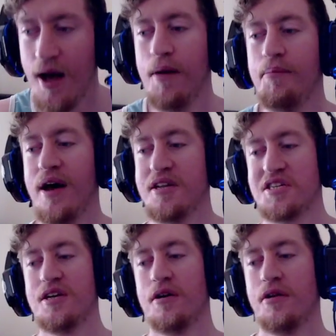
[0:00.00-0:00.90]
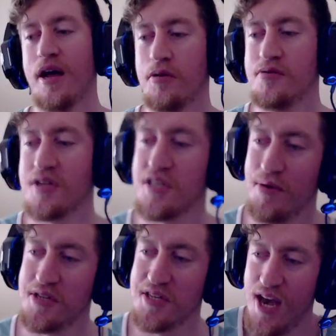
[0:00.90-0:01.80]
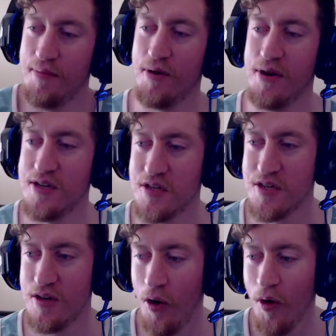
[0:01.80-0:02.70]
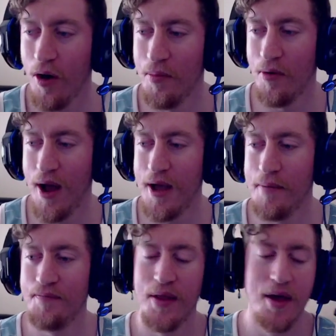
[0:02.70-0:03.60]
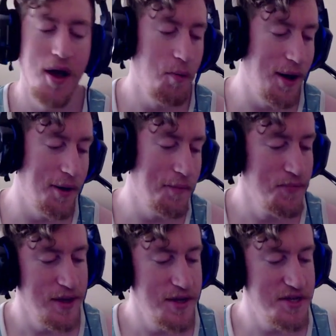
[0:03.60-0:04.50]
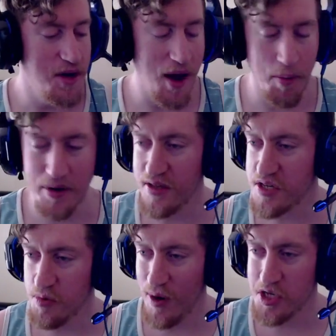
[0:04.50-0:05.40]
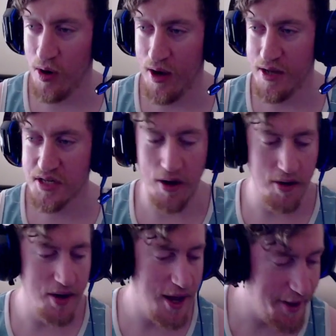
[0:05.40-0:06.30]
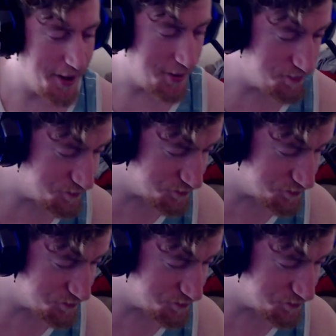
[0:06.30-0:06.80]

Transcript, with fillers: but still, like losing someone's camera is horrible, right? Well, so I went to this restaurant. It's called um,